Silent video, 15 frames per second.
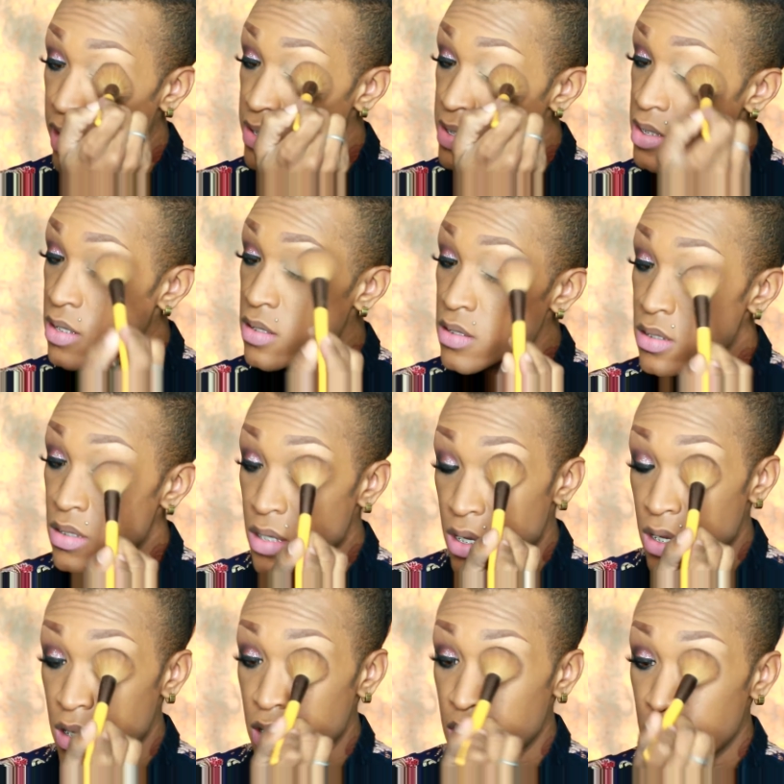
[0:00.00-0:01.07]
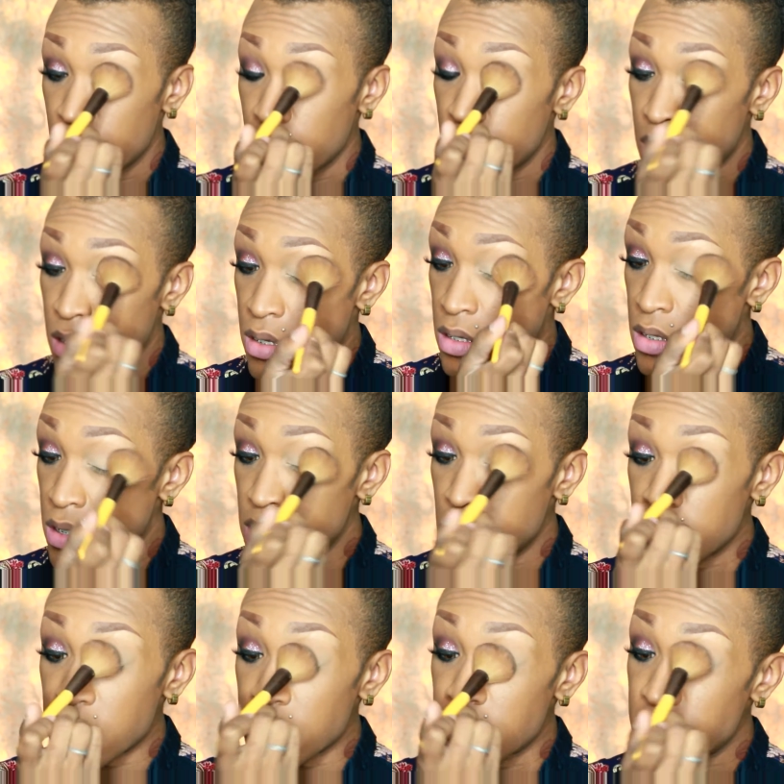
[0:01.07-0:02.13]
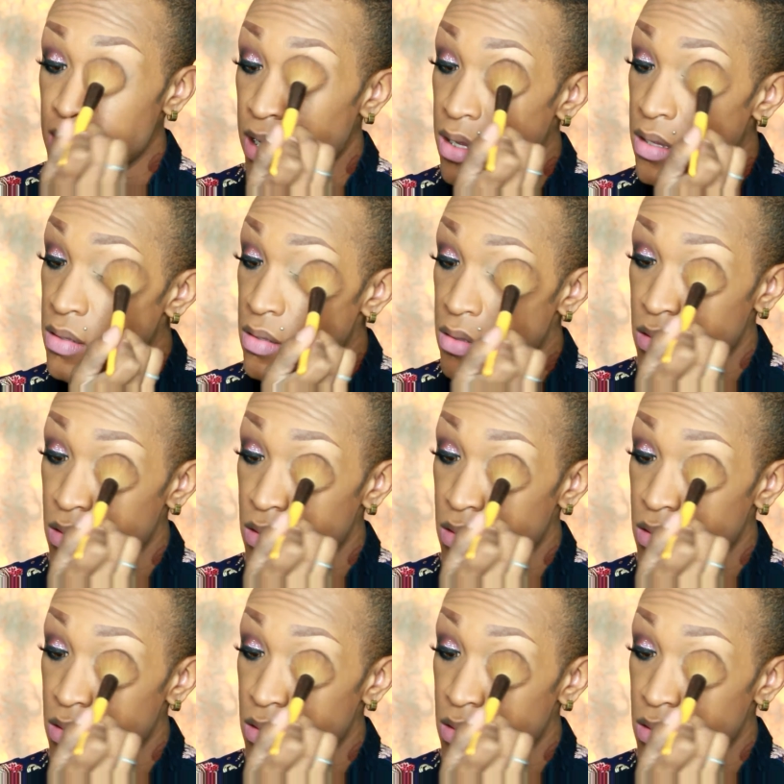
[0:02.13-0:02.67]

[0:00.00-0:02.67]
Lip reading: concealer, just to set it.